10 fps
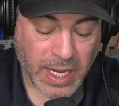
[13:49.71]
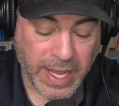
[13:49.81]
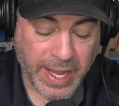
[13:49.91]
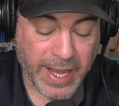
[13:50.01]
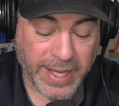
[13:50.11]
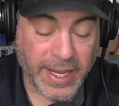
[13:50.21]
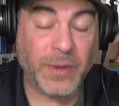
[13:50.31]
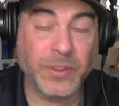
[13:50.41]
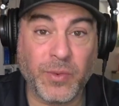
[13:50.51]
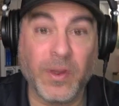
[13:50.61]
And I
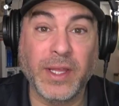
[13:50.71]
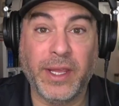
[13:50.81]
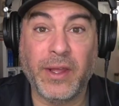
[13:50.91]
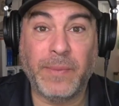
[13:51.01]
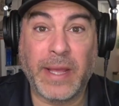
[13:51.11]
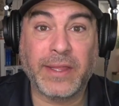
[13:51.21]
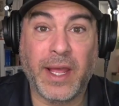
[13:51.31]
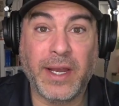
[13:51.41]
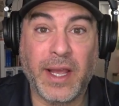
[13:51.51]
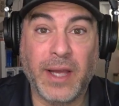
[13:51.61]
was really good about that.
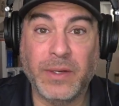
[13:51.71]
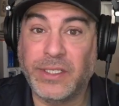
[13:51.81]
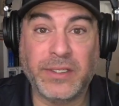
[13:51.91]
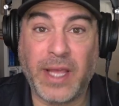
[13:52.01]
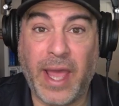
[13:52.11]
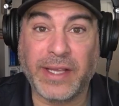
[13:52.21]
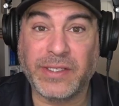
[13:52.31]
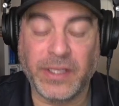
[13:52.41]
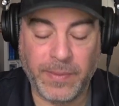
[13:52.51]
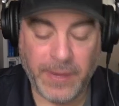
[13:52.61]
I was
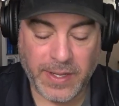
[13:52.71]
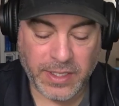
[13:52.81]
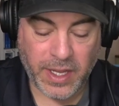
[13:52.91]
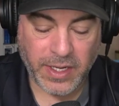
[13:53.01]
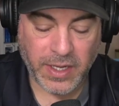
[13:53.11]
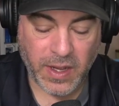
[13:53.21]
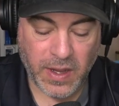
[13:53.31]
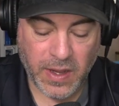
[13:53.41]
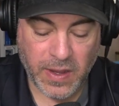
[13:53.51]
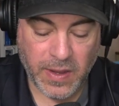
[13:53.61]
excellent about that.
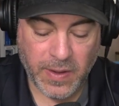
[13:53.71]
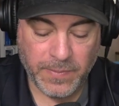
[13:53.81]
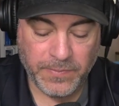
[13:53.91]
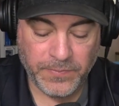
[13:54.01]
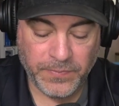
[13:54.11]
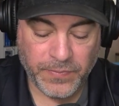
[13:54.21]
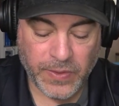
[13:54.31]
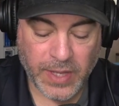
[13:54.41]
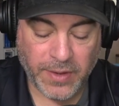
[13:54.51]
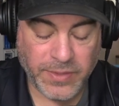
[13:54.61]

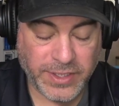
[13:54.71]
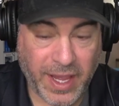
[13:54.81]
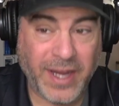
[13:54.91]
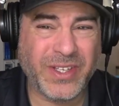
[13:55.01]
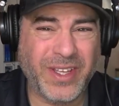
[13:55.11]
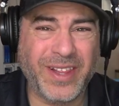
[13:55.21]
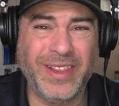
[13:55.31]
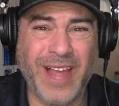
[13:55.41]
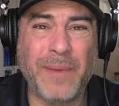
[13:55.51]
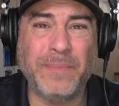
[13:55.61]
I was actually a
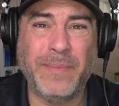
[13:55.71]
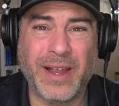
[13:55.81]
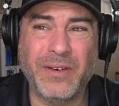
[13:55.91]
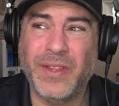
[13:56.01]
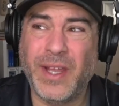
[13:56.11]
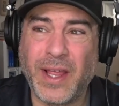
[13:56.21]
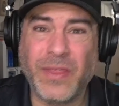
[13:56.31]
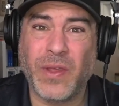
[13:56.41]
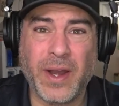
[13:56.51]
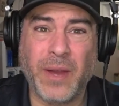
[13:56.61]
lot better than I
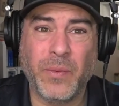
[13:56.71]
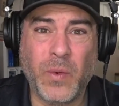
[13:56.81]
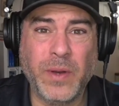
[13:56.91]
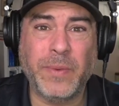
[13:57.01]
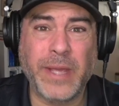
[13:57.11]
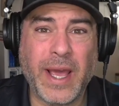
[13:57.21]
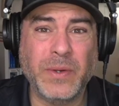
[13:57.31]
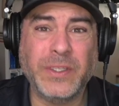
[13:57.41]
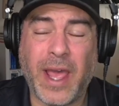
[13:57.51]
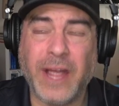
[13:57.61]
thought I would be. I
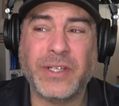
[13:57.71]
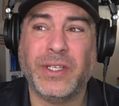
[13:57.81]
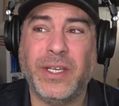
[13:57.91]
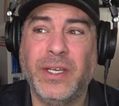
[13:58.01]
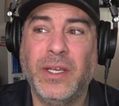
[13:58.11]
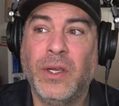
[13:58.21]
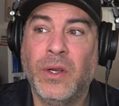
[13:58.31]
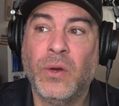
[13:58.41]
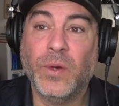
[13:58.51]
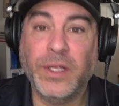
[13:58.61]
was actually
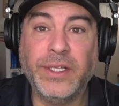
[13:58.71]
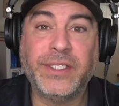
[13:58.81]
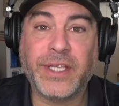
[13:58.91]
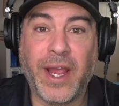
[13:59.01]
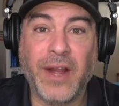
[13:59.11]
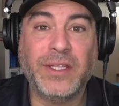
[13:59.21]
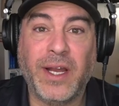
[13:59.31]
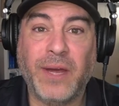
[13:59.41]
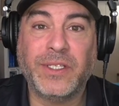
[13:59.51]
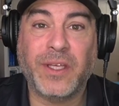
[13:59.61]
really scared that
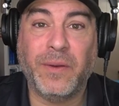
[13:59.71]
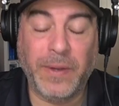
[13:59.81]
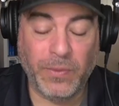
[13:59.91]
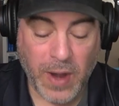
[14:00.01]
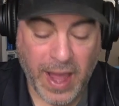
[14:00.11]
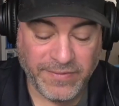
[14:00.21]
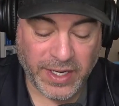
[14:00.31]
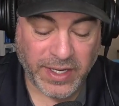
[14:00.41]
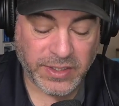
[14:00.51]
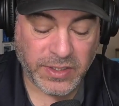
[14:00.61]
I was going to be
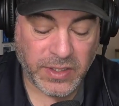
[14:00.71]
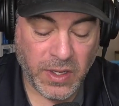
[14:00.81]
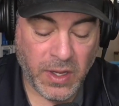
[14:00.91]
ravenous.